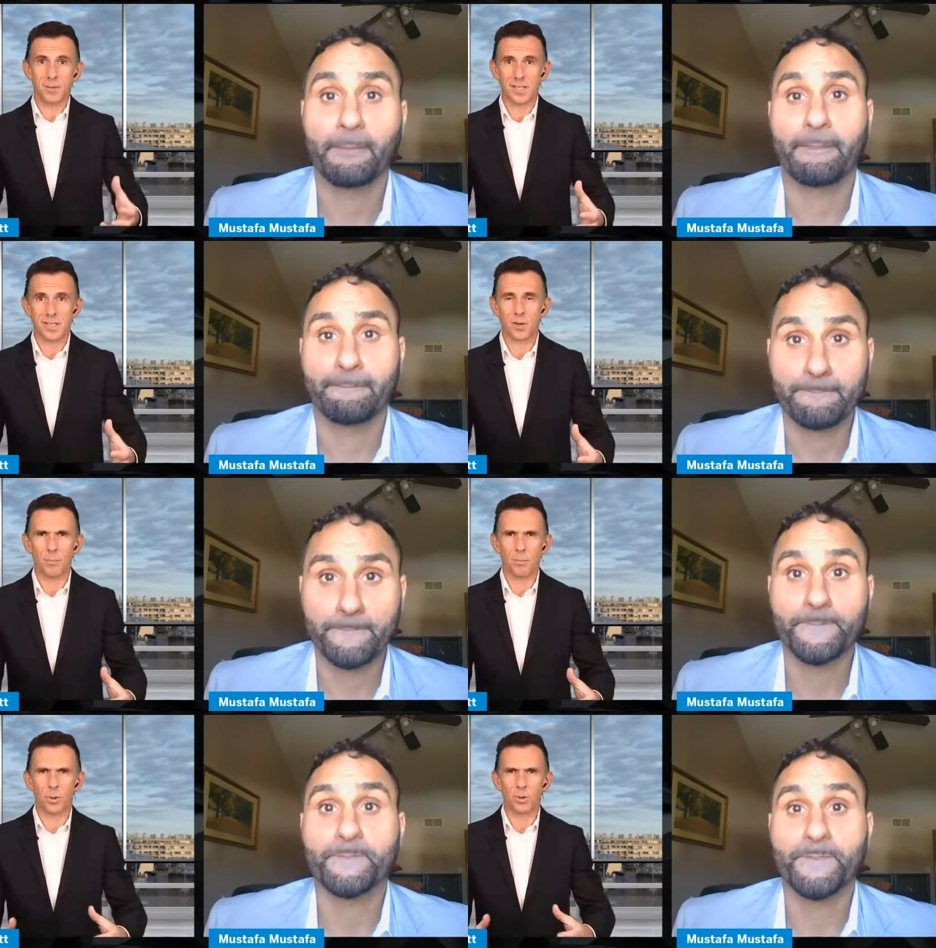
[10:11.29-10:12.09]
Speaker 1: which is
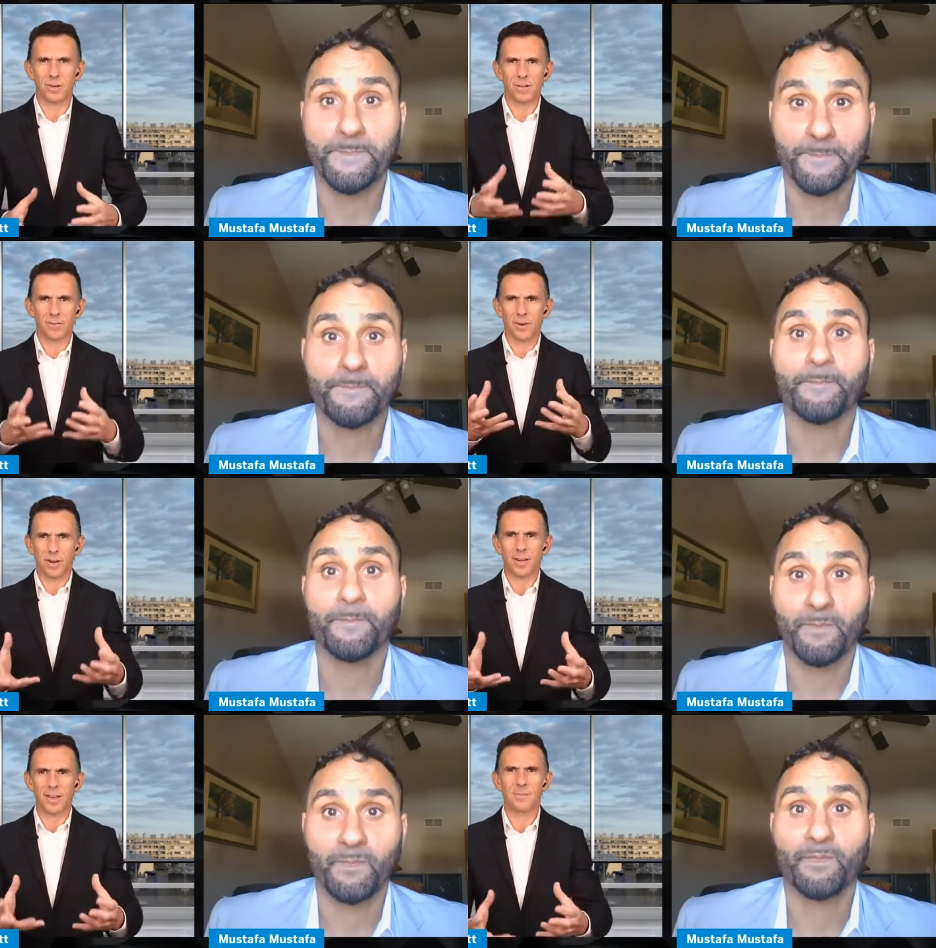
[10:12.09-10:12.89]
so important
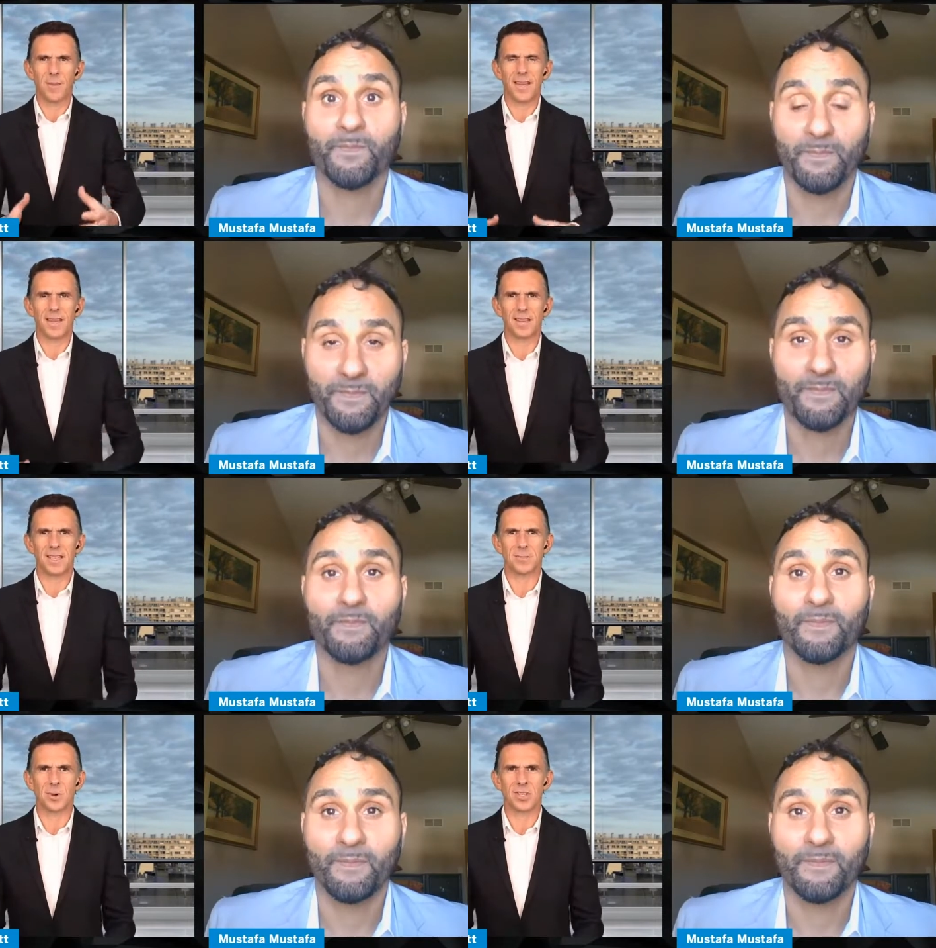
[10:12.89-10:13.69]
for making
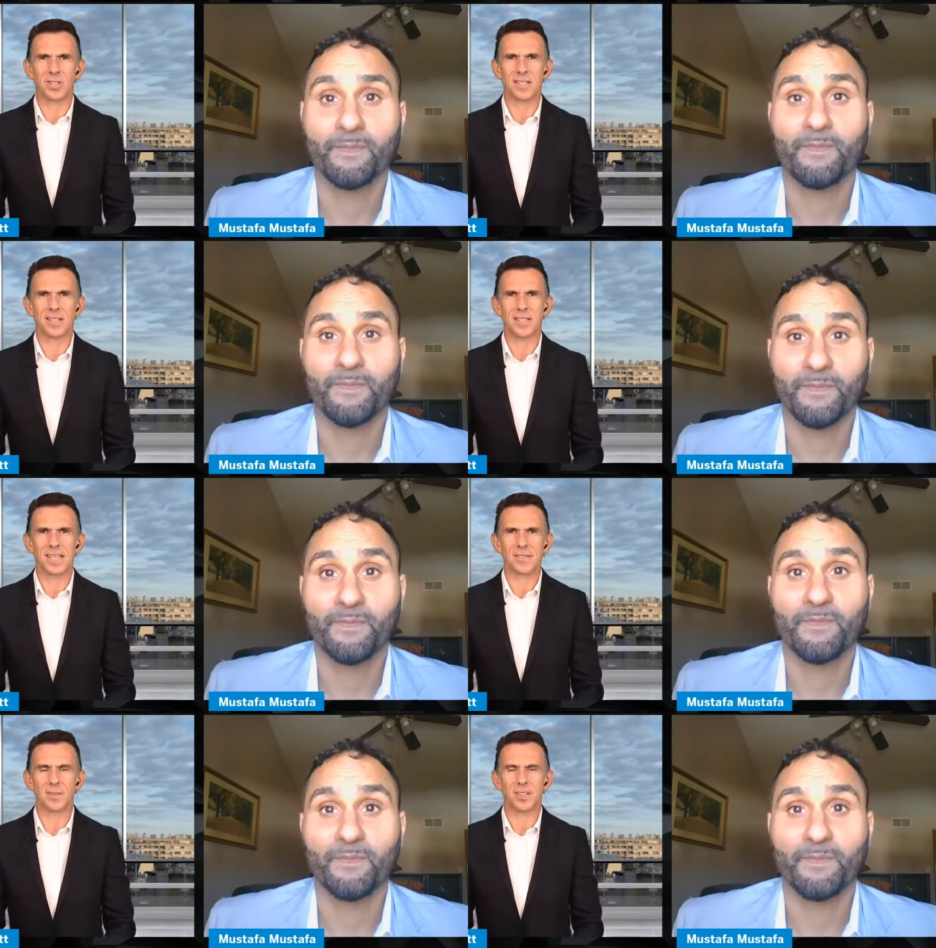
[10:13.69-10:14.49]
these projects
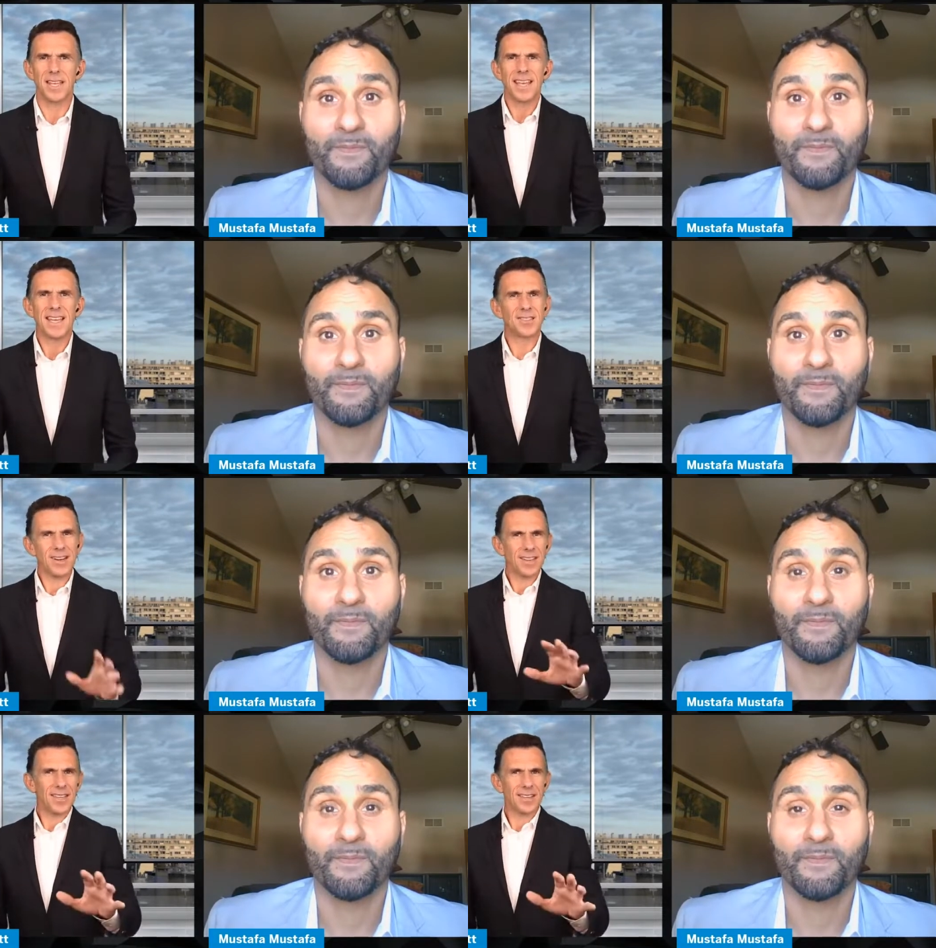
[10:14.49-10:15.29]
successful. Is
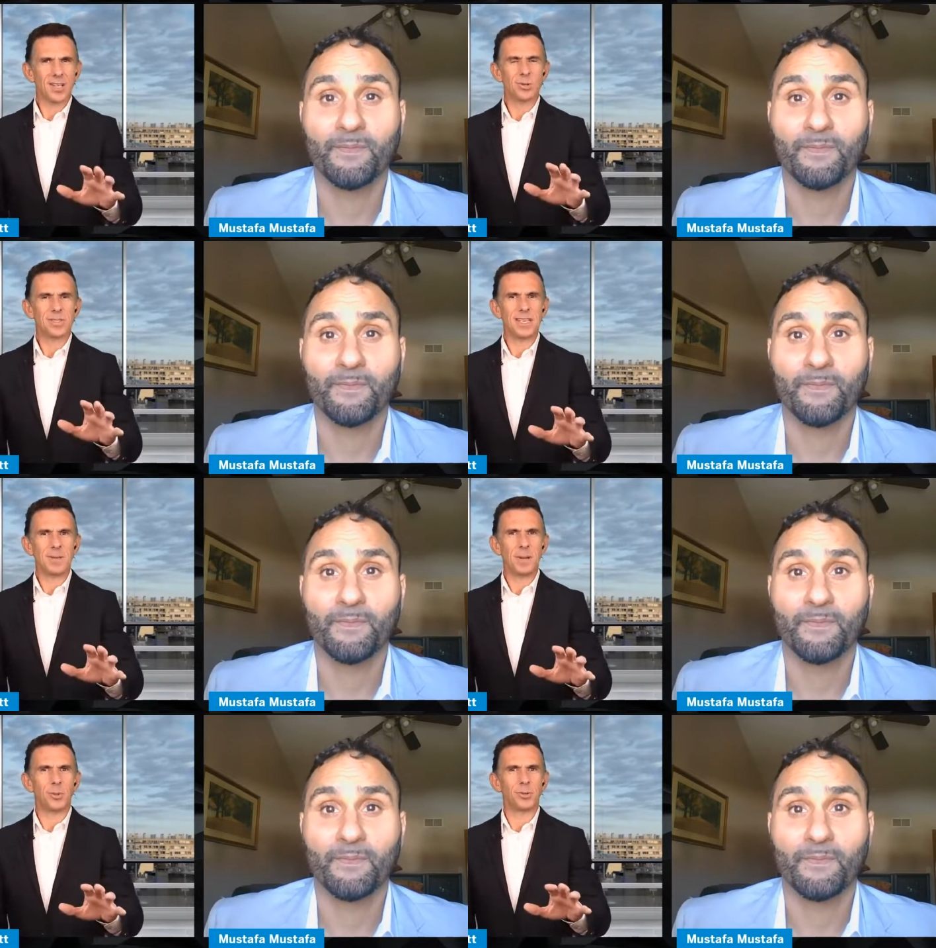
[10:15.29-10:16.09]
there anything that you
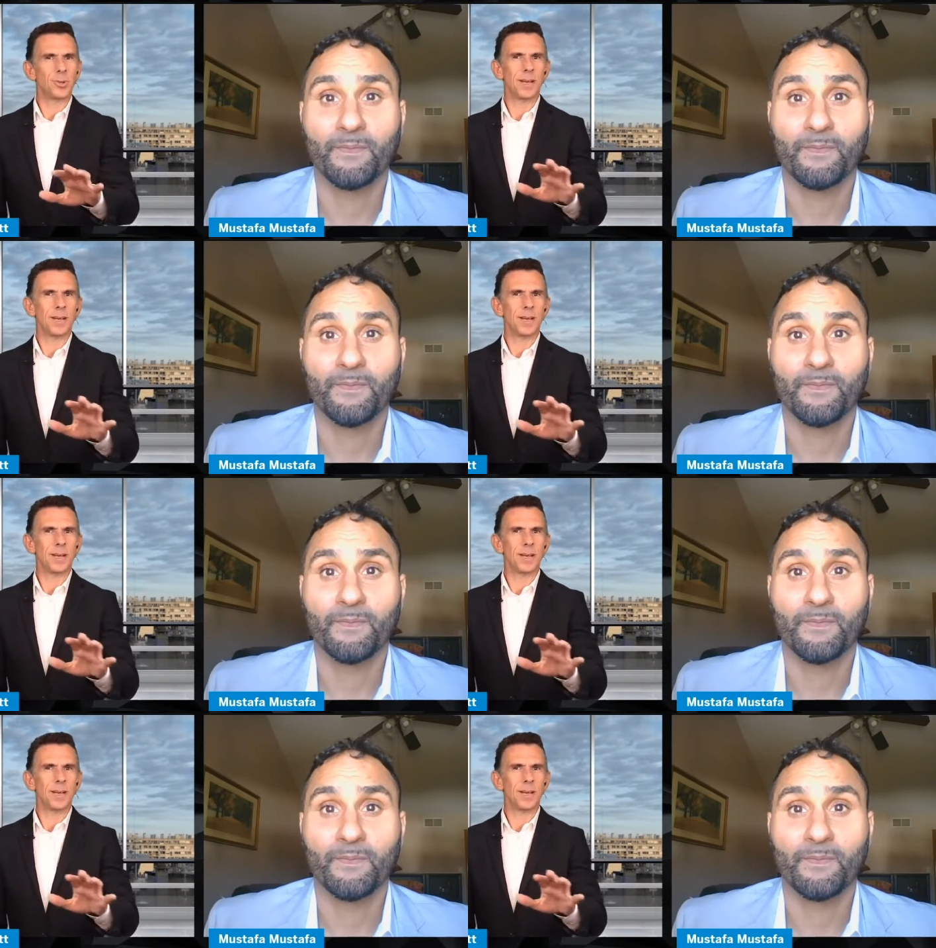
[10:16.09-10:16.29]
see people